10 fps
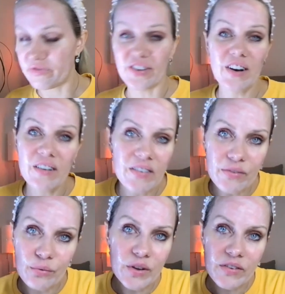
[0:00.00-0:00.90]

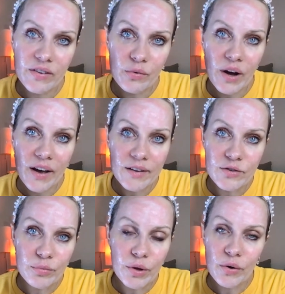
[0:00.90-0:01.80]
fillers once in a
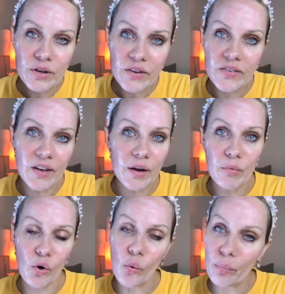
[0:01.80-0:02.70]
while, to be honest.
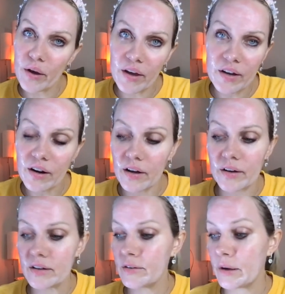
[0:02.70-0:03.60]
I'm open.
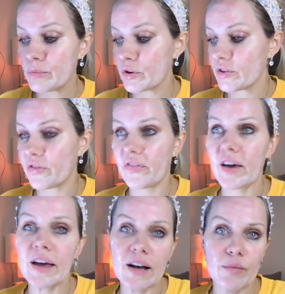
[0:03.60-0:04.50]
I'm not
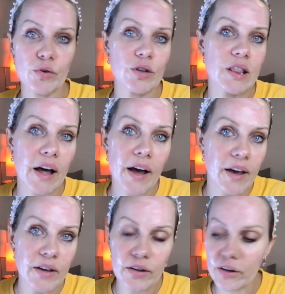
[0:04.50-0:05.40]
fake. I'm not
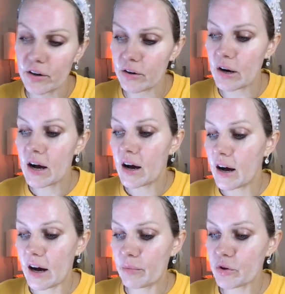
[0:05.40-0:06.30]
lying, you know.
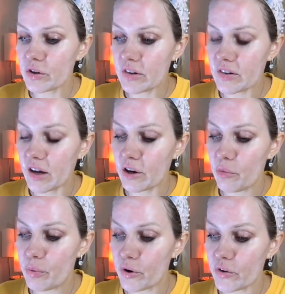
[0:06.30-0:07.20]
I'm not this kind
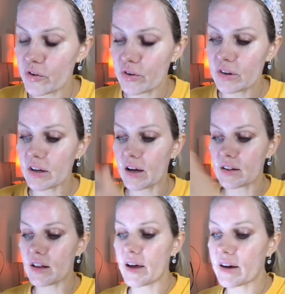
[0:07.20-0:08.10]
of person
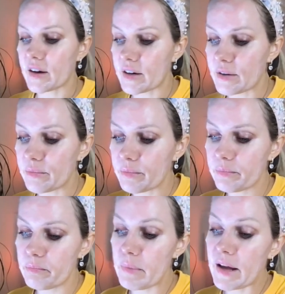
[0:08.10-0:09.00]
that, like,
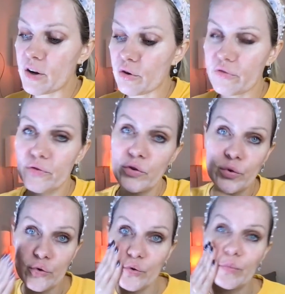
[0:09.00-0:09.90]
many of
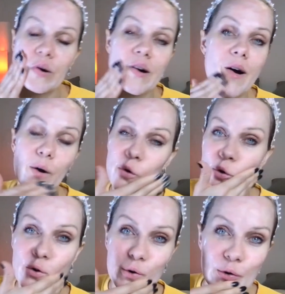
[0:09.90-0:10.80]
YouTube
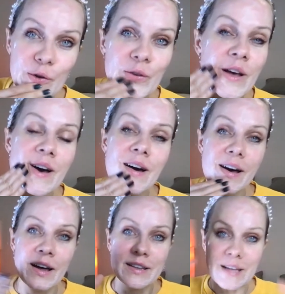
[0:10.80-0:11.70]
gurus,
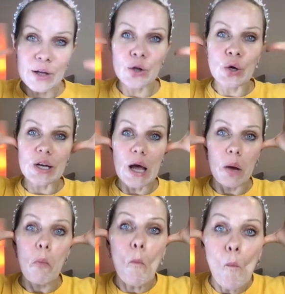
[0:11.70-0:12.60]
they look like,